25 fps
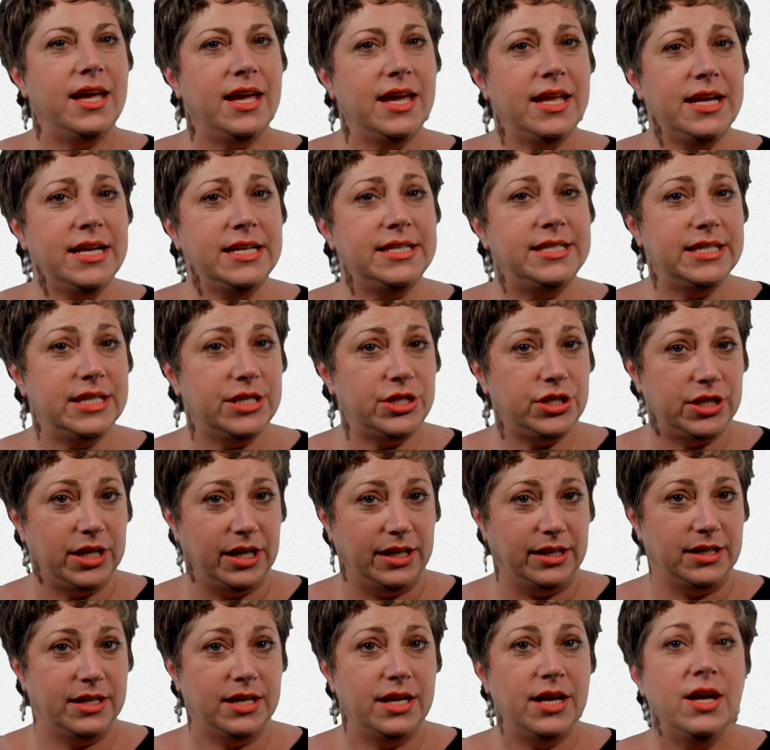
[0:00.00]
In
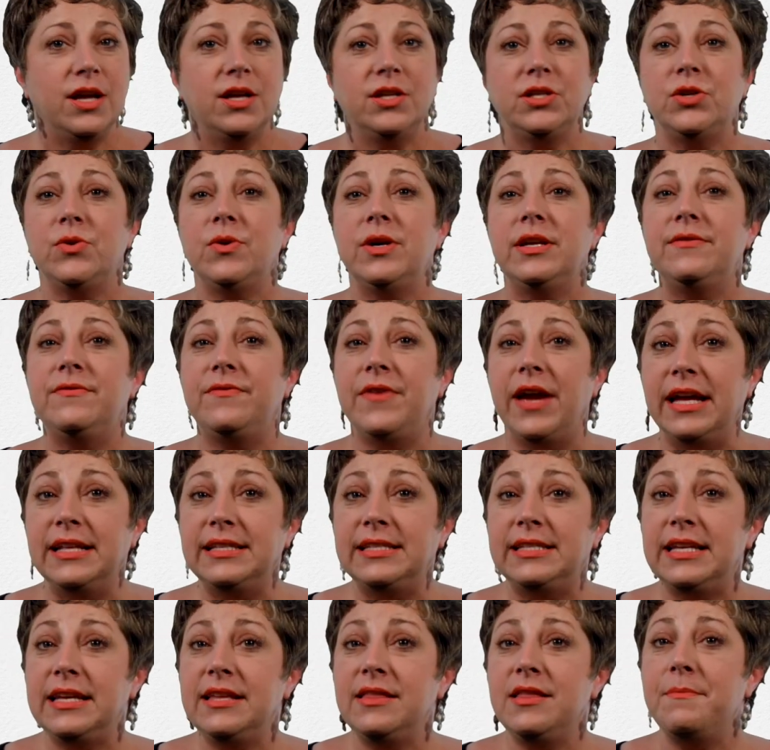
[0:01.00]
addition, to
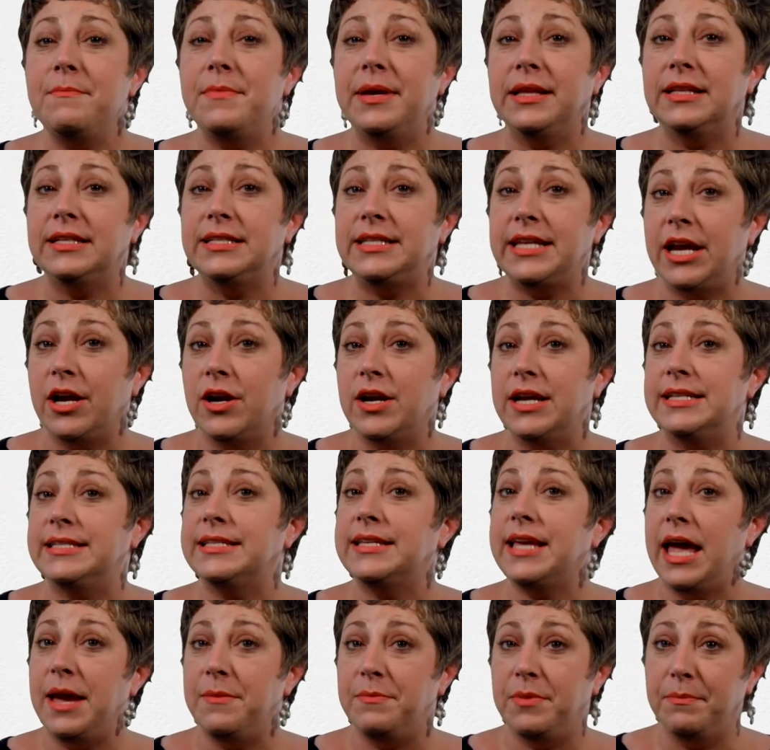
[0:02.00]
advancing the
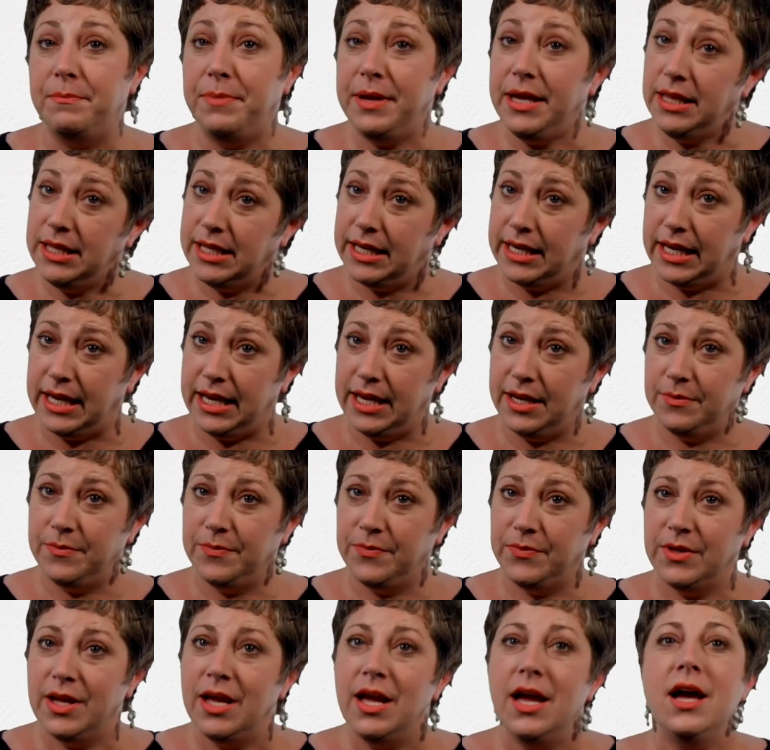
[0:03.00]
military's capability,
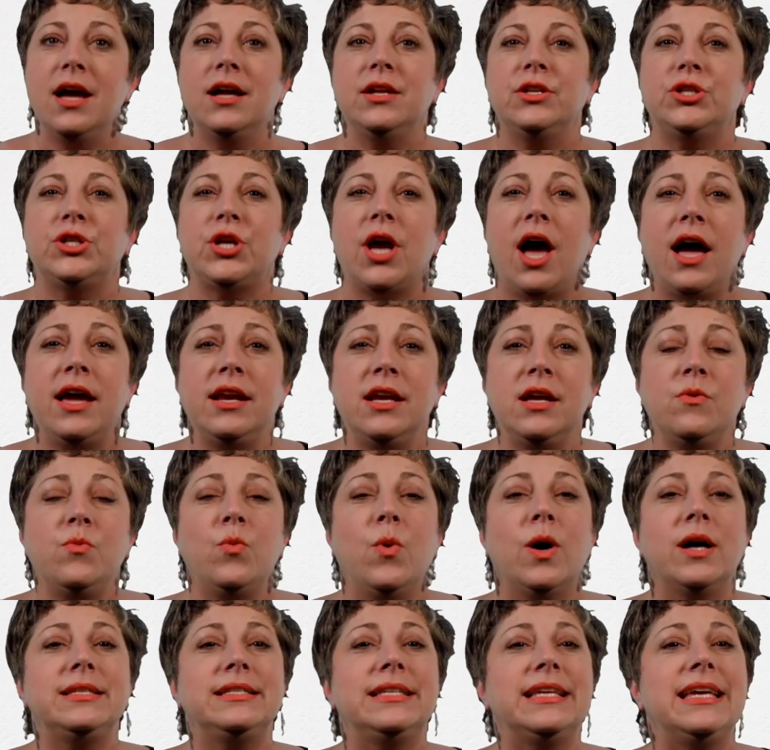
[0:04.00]
China
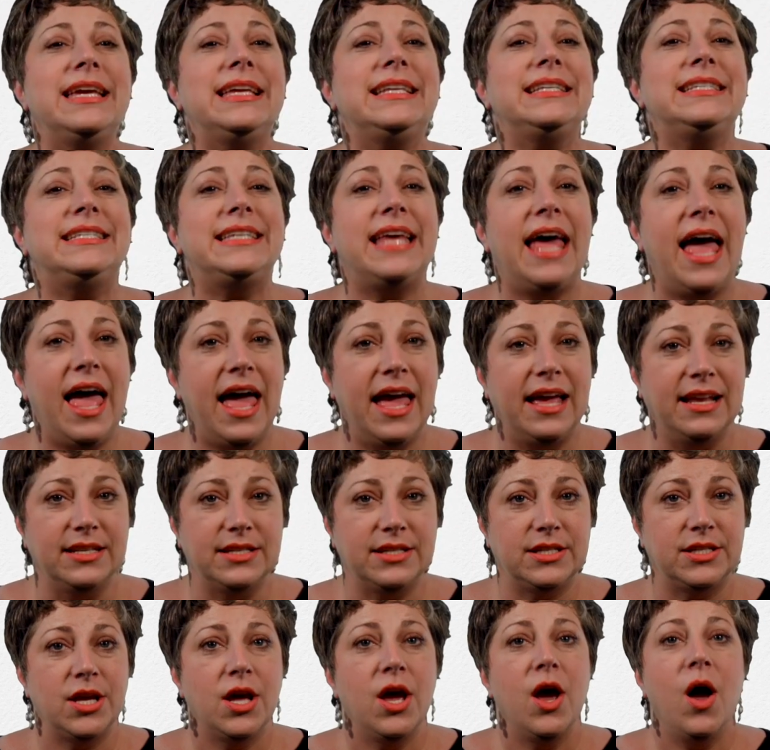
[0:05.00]
was
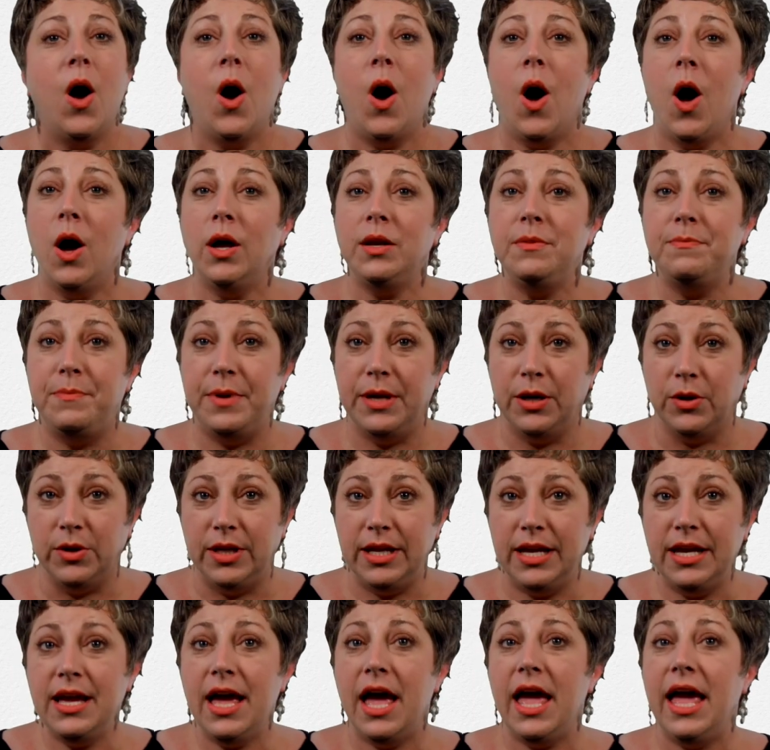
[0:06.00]
intent on
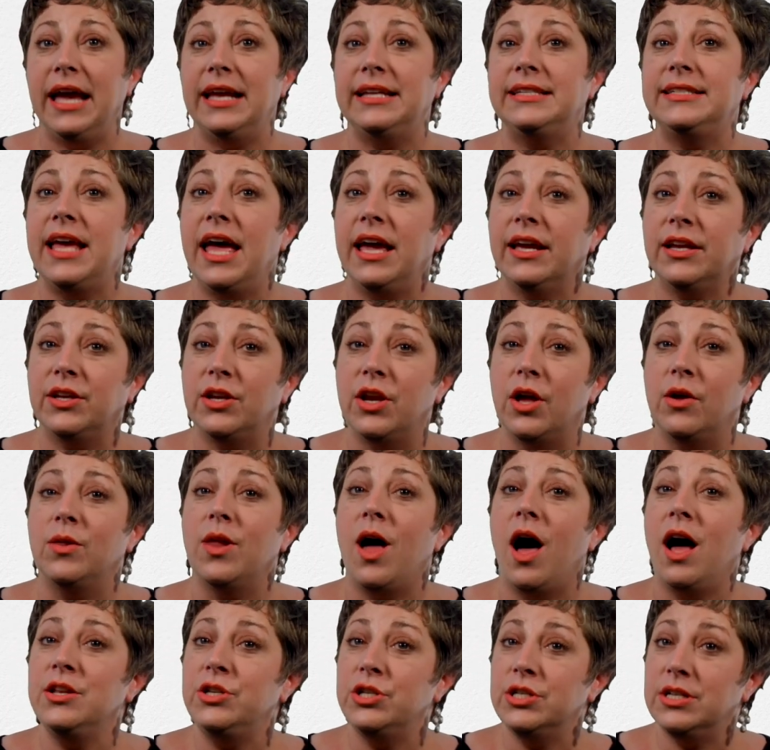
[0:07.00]
building a
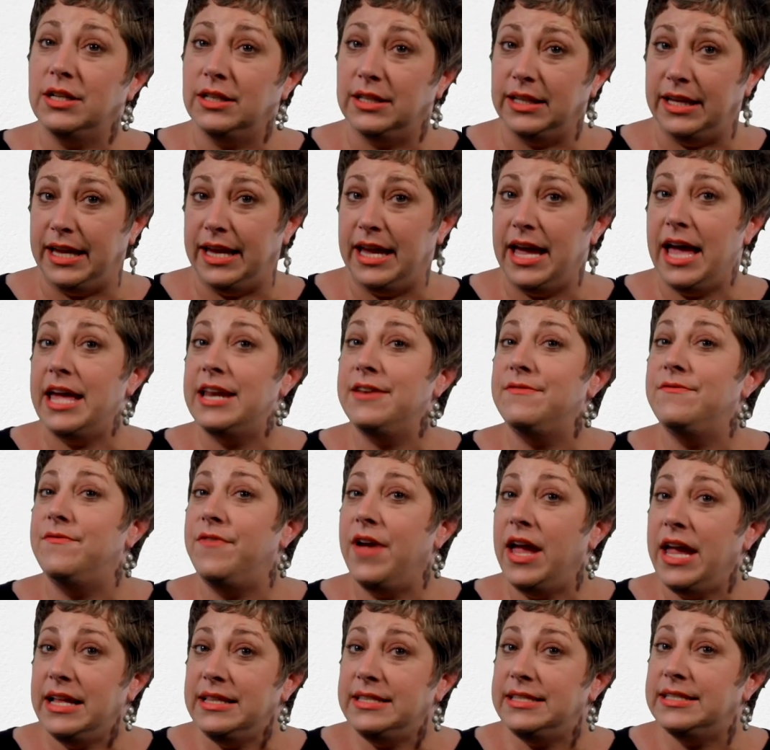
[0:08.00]
technologically
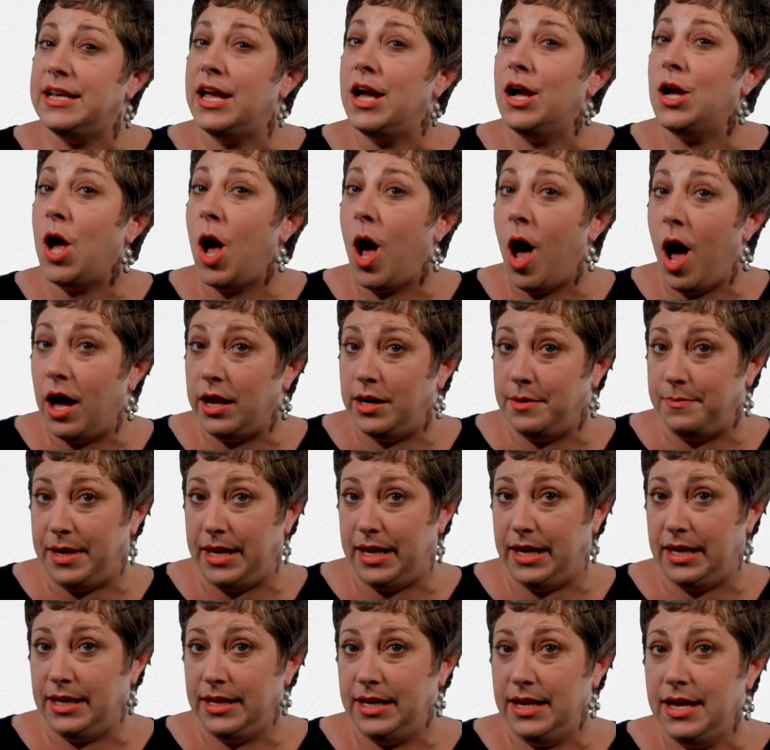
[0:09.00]
advanced
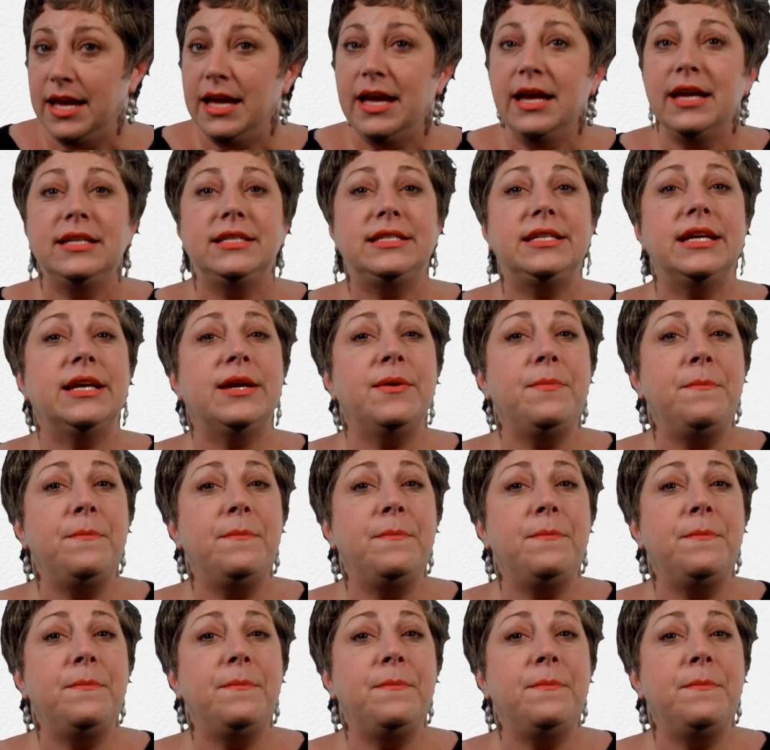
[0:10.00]
economy to